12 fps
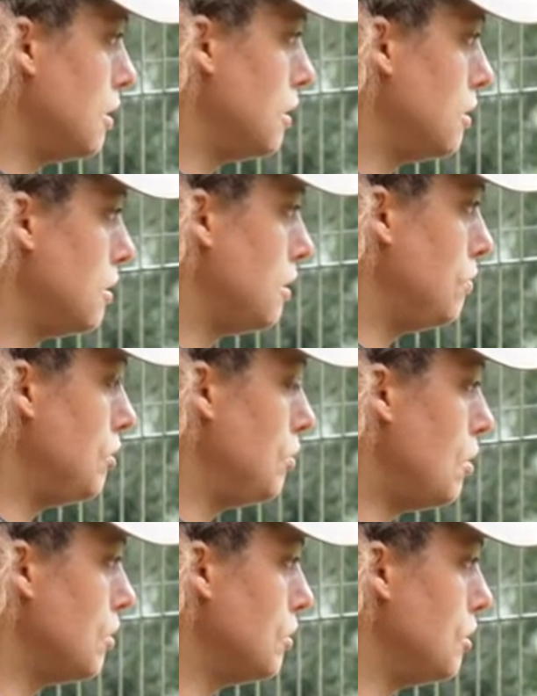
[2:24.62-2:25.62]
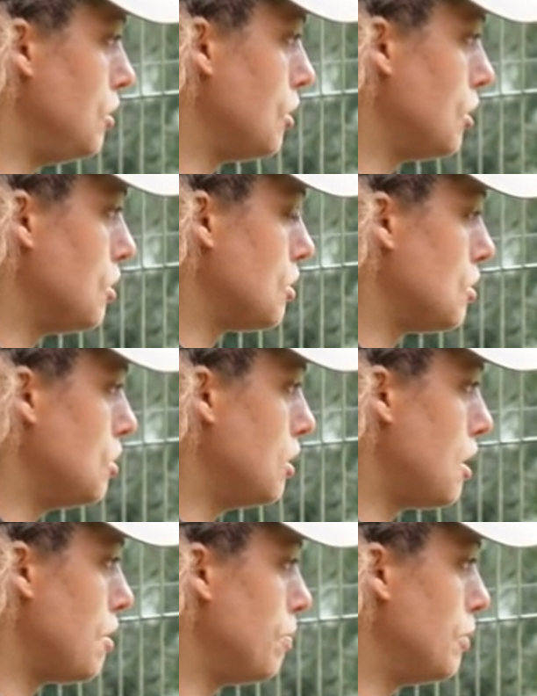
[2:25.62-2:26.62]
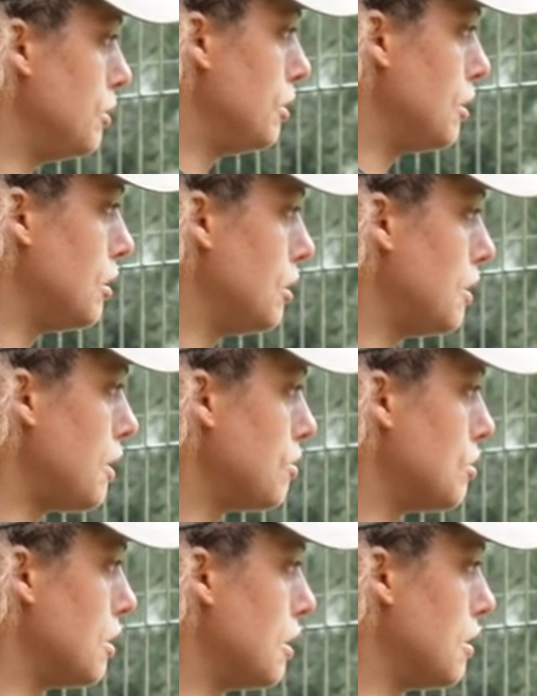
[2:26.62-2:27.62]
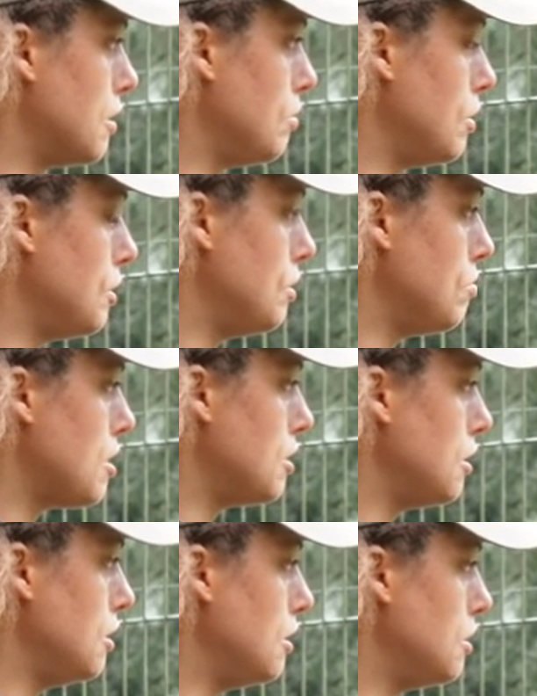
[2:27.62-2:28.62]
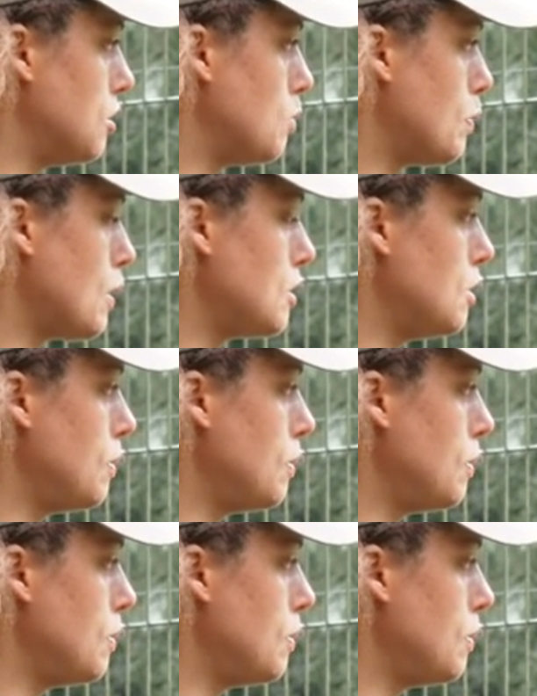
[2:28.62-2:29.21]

And then if you want, you can just look up and look at her naturally, and then when you're ready, just press your